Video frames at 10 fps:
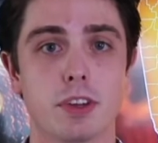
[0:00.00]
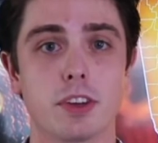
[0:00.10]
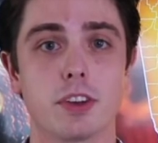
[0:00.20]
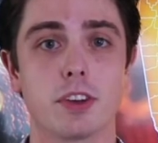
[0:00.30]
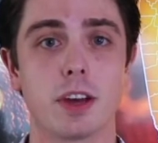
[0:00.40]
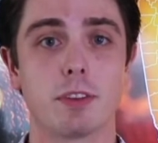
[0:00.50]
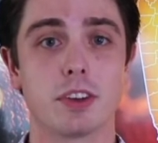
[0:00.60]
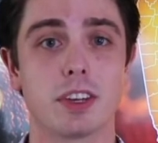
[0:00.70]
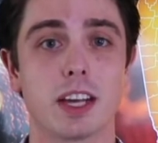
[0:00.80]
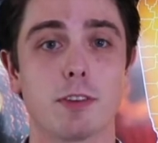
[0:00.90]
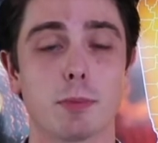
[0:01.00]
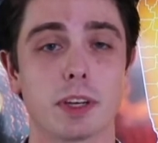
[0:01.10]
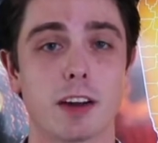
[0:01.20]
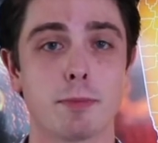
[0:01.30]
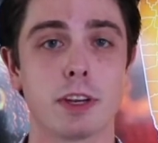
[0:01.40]
businesses having to seek help from
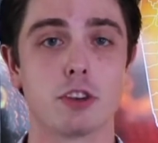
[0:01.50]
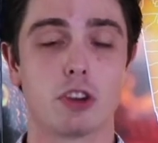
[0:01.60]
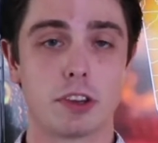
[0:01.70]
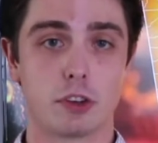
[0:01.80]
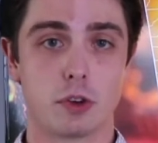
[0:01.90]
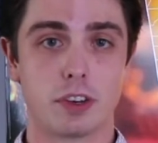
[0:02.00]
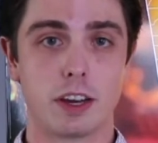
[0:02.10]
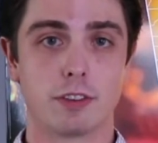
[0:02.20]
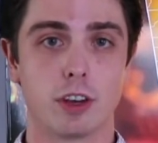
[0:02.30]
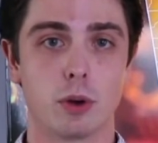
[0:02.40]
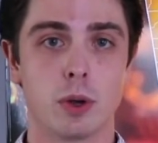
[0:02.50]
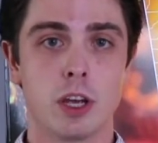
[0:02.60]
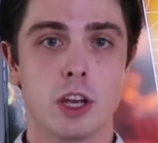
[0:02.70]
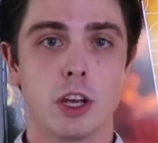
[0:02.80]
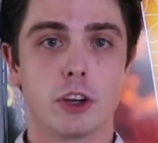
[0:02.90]
the government just to stay afloat.
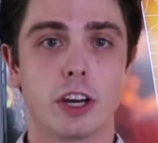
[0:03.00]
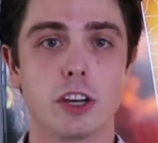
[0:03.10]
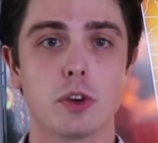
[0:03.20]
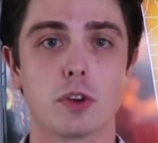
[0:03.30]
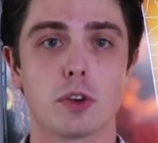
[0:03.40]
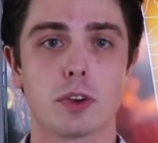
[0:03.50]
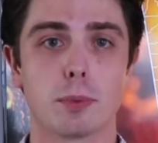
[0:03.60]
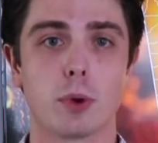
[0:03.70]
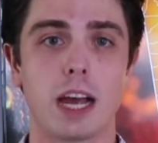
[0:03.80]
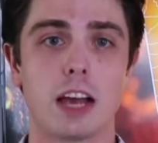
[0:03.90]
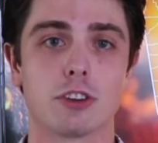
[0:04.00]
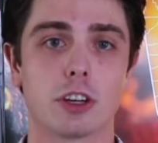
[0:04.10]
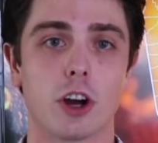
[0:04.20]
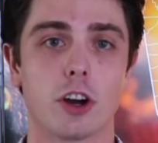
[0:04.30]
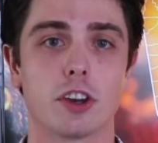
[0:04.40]
Greedy News Source reporter
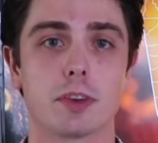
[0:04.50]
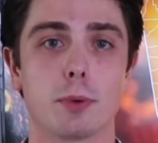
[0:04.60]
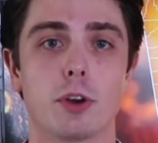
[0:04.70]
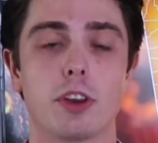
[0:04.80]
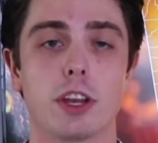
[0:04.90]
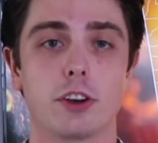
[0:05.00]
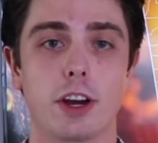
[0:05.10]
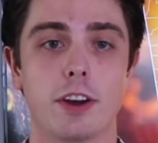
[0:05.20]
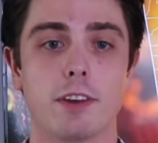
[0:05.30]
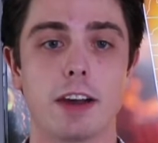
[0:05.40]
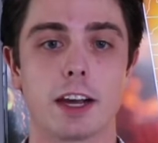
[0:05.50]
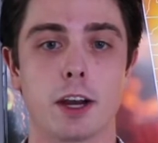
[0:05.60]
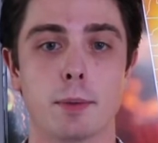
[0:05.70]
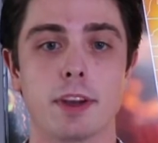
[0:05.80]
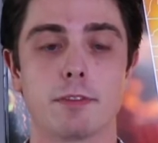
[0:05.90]
Ashley Carter spoke to the Director of
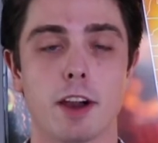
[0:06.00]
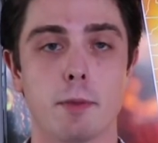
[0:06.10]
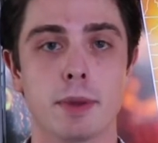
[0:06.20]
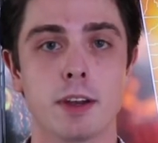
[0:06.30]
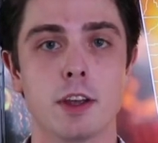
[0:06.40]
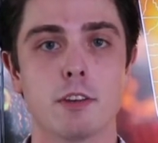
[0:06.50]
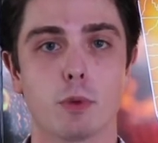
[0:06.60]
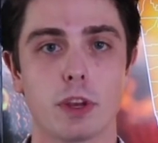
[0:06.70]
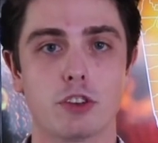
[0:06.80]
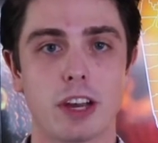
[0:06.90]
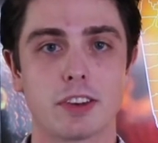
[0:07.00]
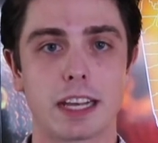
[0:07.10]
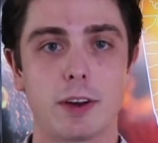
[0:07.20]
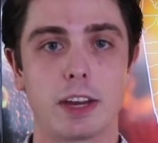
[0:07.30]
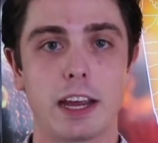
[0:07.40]
Economic Development for the
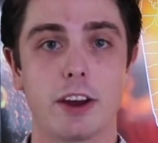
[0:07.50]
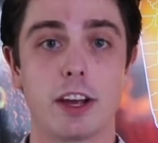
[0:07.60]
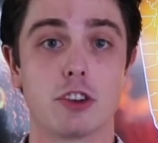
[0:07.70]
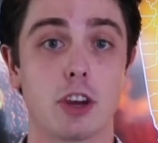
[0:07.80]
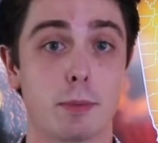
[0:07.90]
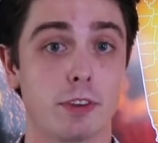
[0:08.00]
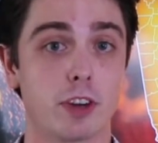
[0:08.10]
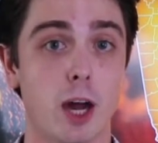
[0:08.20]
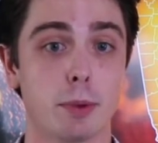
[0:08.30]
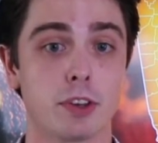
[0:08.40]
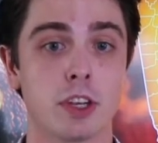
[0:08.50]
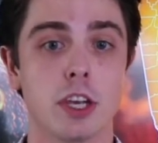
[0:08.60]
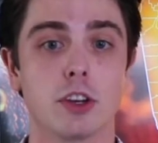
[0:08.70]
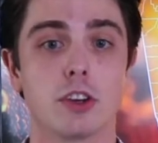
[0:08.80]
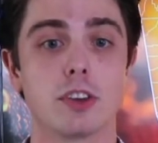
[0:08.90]
Jefferson County Area Chamber of Commerce
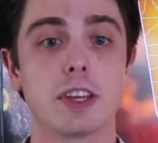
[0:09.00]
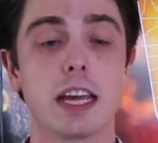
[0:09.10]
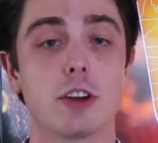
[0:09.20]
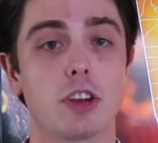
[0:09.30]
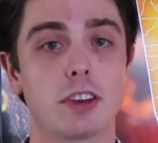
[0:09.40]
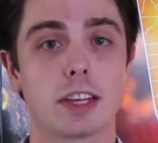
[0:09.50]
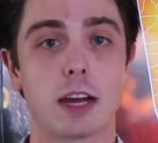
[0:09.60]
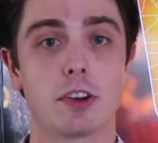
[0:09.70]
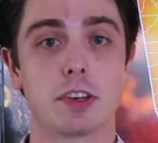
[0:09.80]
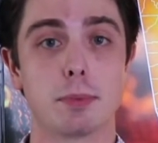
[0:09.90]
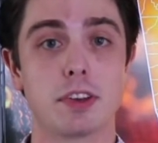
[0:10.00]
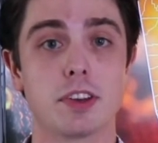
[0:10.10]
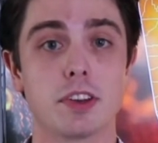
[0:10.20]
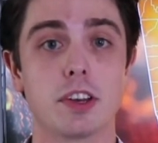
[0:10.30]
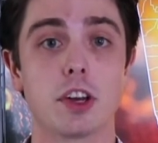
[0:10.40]
to see how Jefferson County's
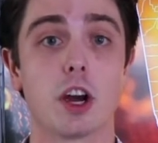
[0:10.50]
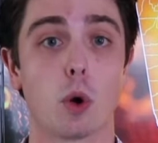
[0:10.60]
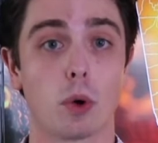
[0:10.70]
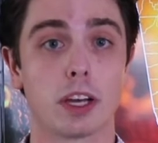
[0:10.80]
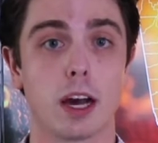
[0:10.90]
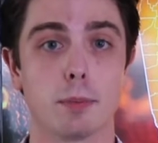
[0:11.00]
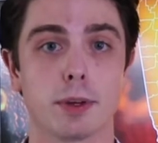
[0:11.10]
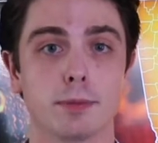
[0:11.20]
businesses are holding up.